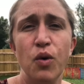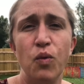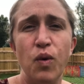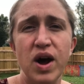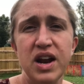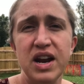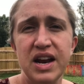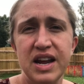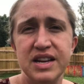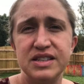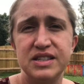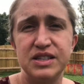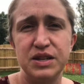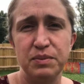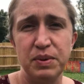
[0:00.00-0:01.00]
what it
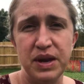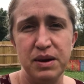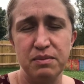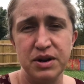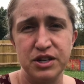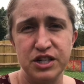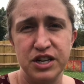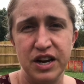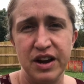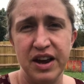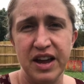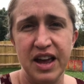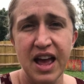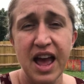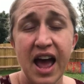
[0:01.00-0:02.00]
is to be a
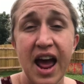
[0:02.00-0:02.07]
missionary.